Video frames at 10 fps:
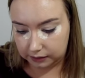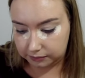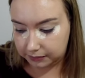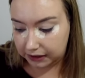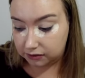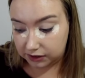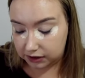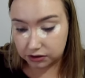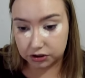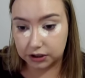being
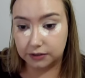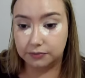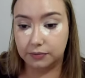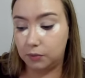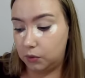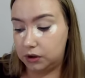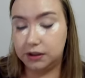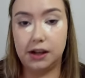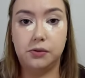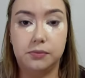finished and what
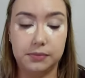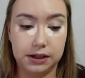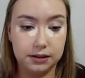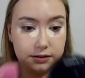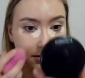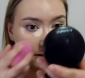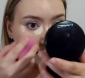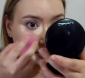that all means.